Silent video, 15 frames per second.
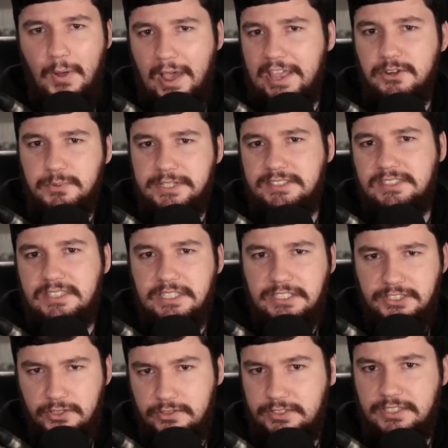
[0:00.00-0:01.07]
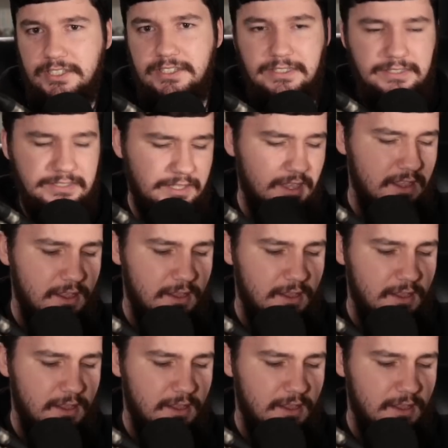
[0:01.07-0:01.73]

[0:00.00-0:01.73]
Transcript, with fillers: binaries to the users,